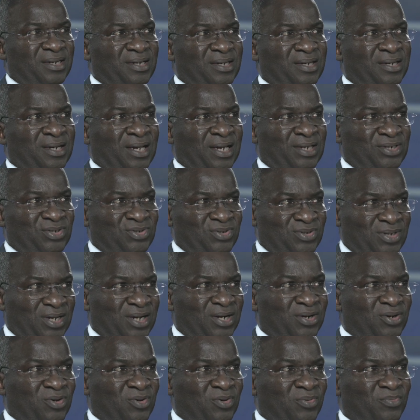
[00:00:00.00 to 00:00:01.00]

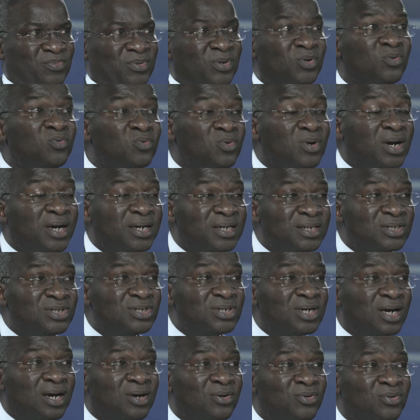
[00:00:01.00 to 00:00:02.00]
Nigerian company. Who are the
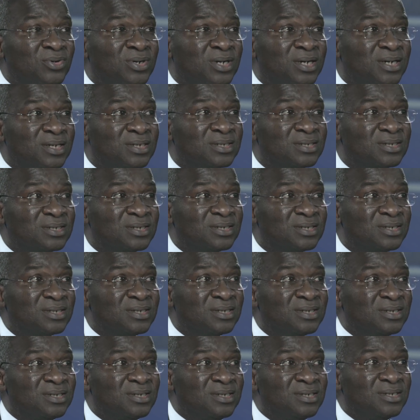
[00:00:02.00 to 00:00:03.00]
shareholders?
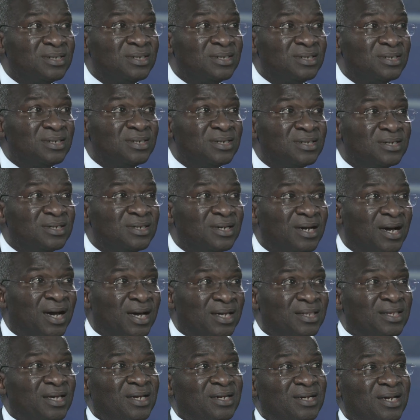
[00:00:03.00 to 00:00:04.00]

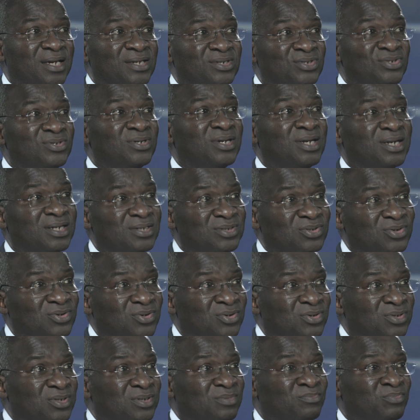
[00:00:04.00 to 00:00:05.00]
Are there Nigerians
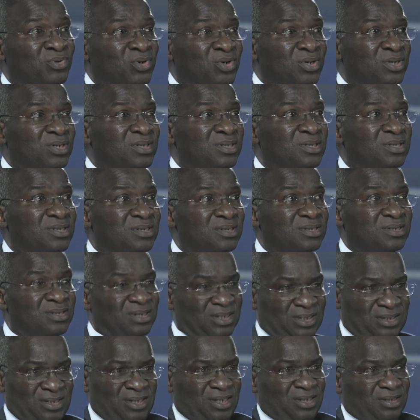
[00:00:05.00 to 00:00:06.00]
on the board?
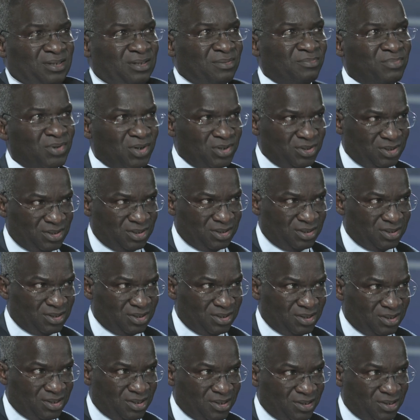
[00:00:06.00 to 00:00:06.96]
It ticks the boxes.